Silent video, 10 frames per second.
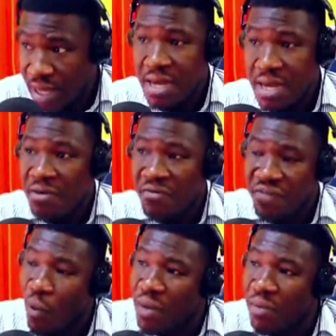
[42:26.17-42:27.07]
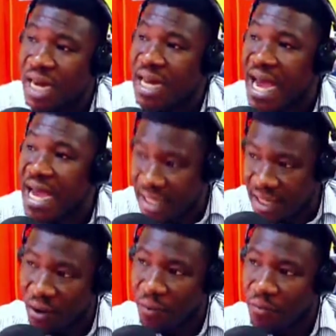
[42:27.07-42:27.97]
For when you chill gate, no.
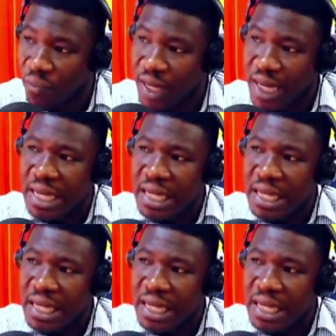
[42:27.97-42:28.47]
So,